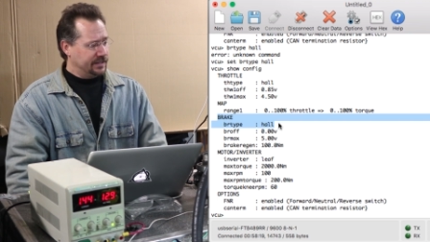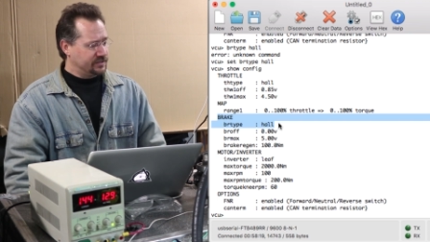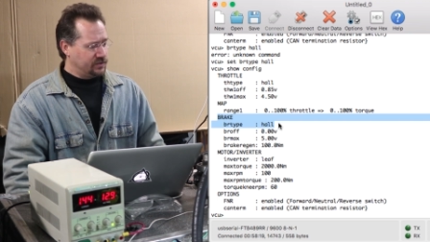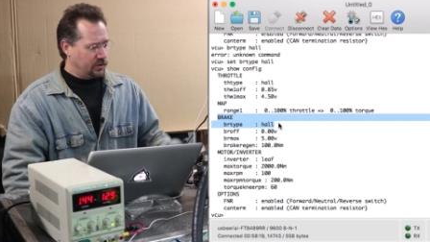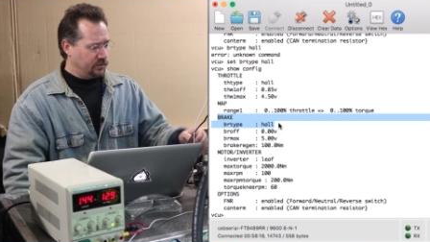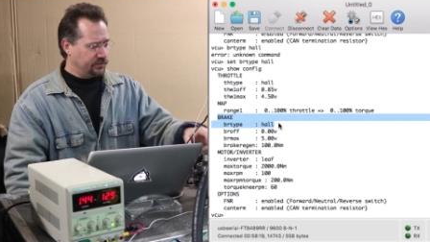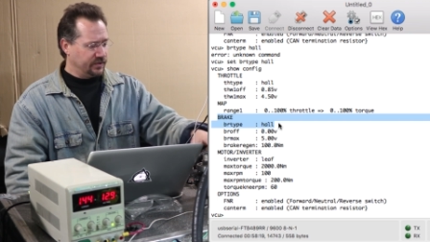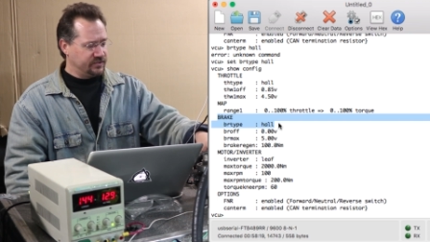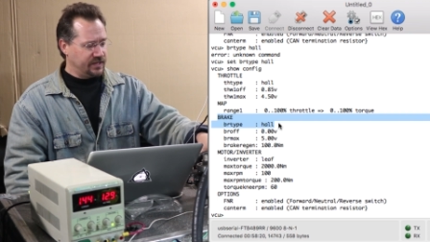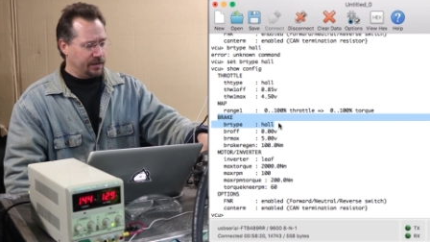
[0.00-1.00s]
So for
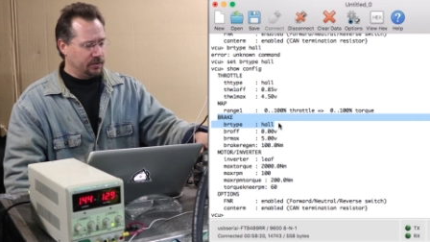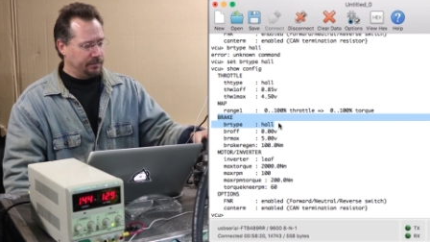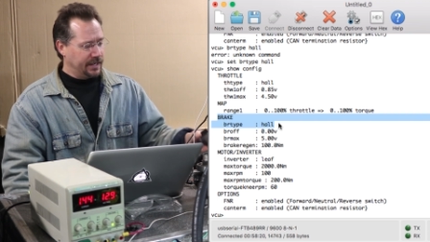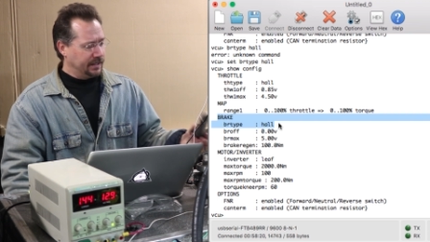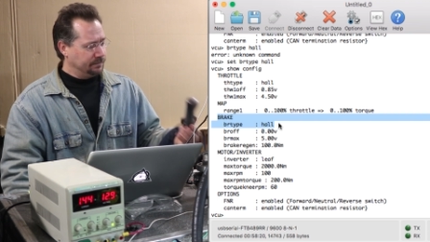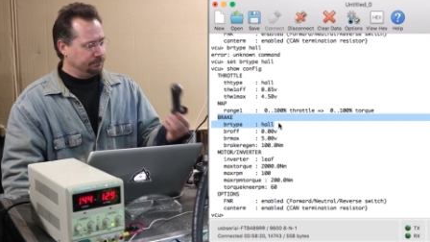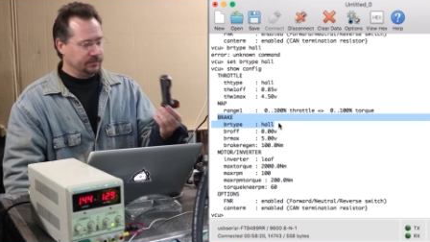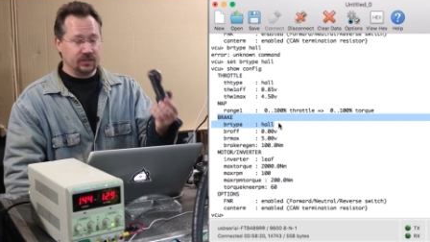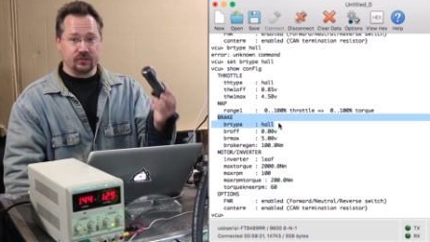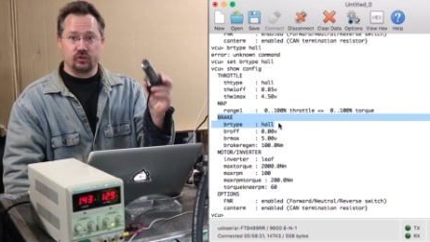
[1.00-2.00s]
example, my
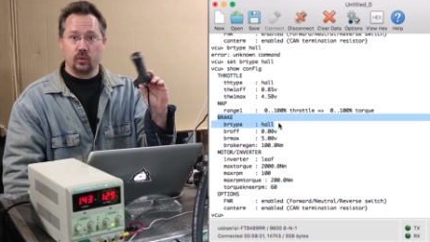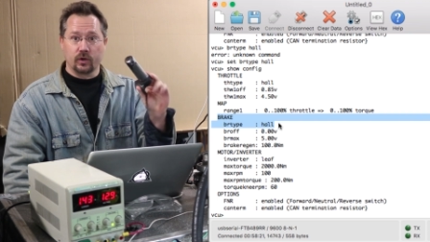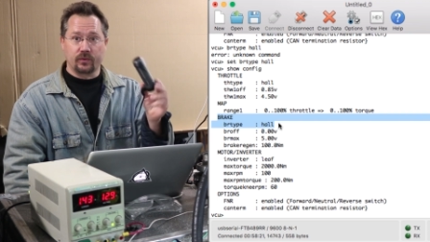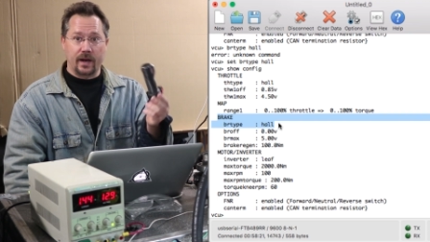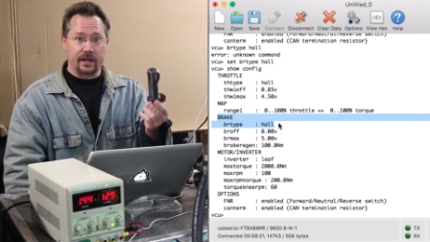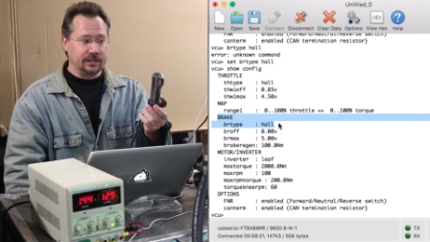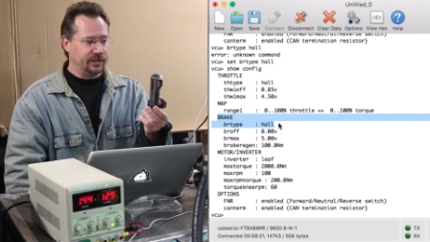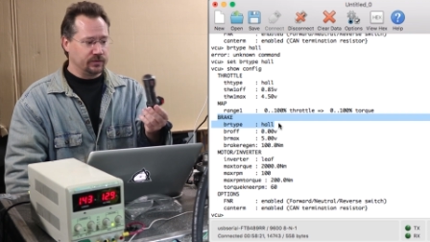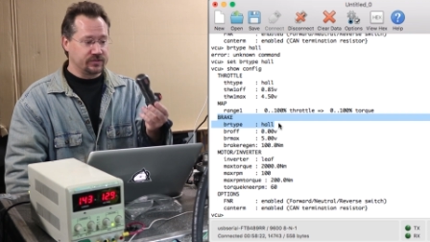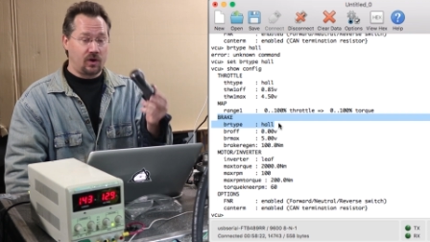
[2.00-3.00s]
little scooter throttle
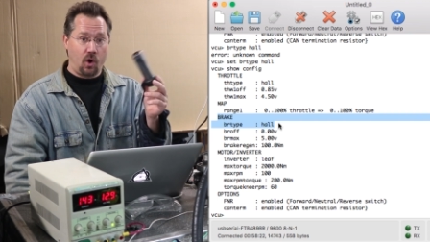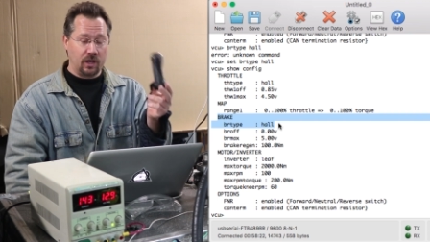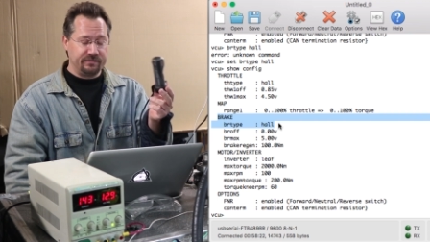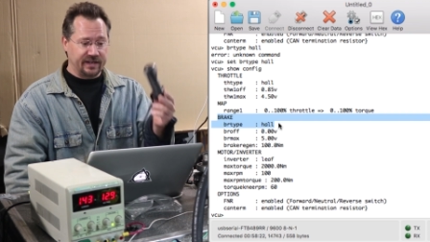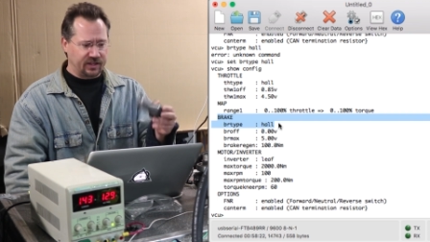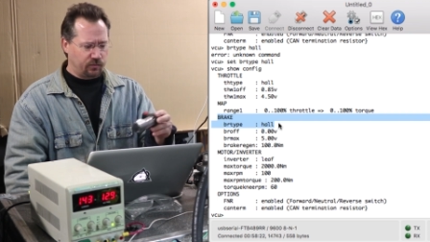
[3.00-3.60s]
here is a Hall Effect